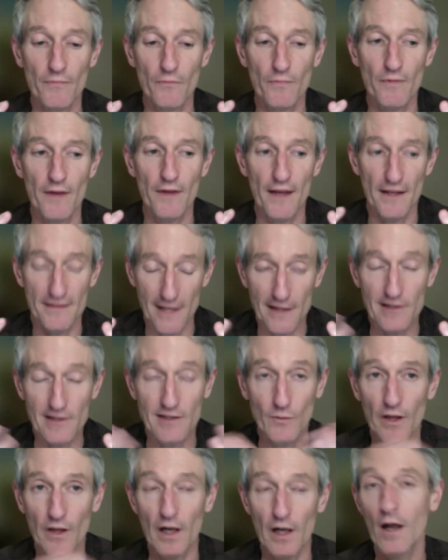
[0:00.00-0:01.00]
essentially we're
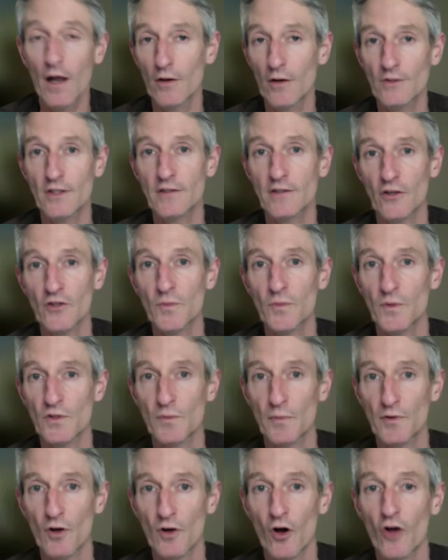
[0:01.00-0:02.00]
the largest
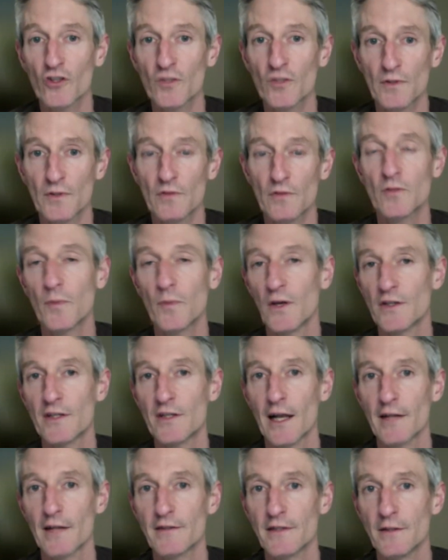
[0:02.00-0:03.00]
hospital
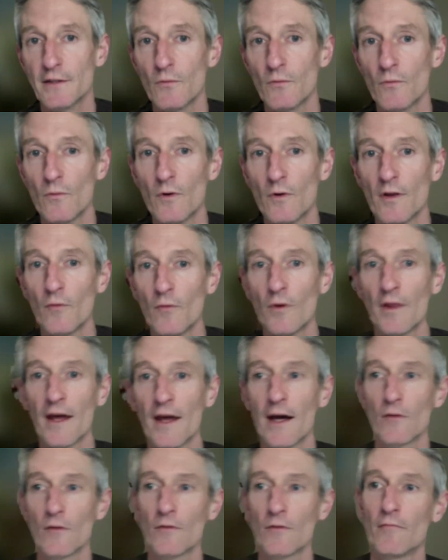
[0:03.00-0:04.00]
speciality
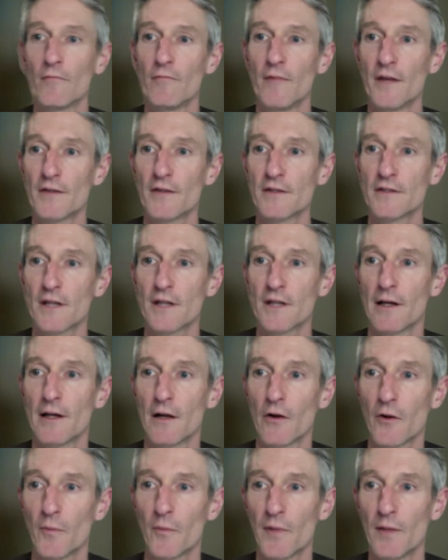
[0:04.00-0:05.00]
without necessarily a lot
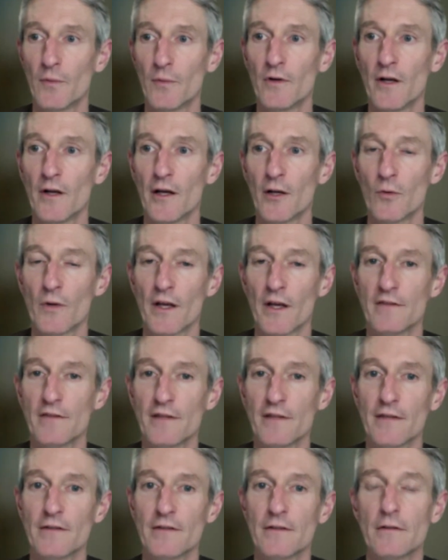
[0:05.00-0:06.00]
of people knowing we
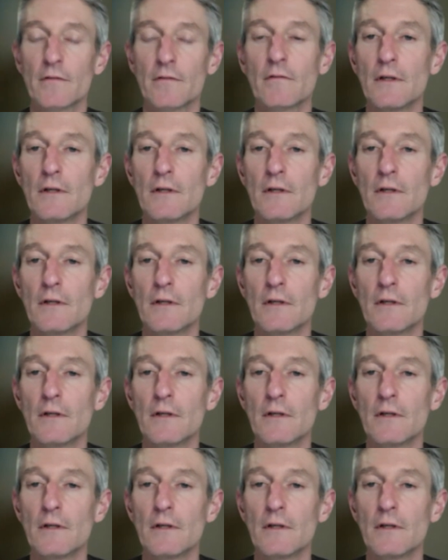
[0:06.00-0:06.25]
exist.